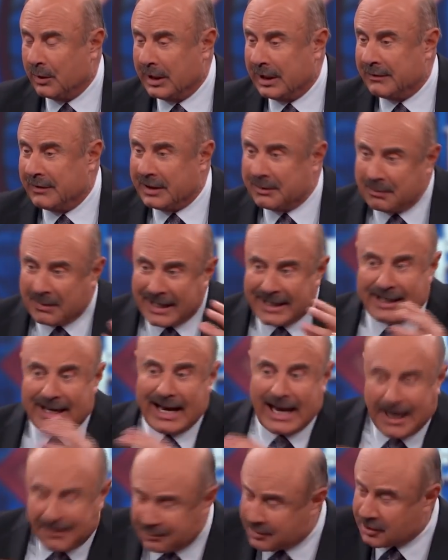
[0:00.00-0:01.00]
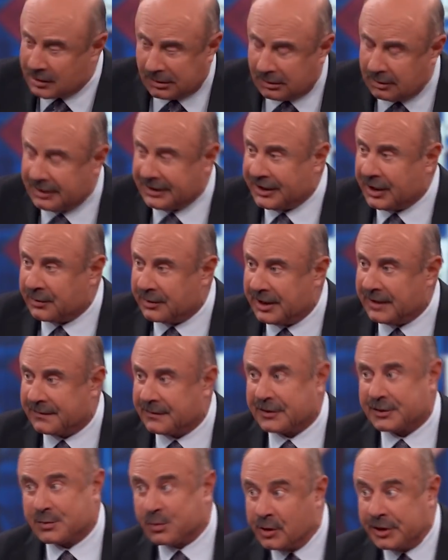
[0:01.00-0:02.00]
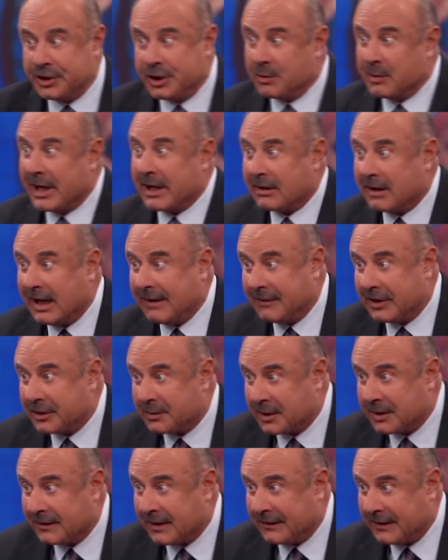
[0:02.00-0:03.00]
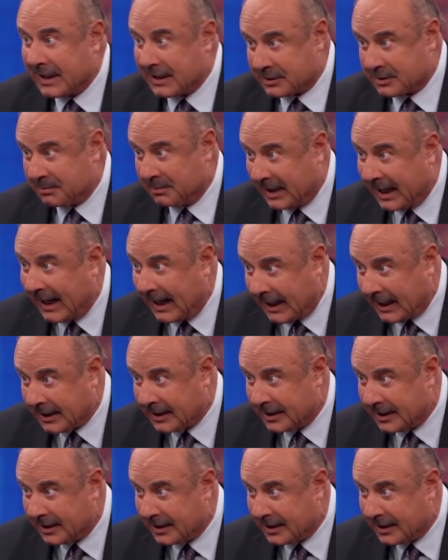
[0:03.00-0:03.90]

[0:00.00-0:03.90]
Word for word: If it made absolutely no difference, wouldn't you rather have that $25,000 back?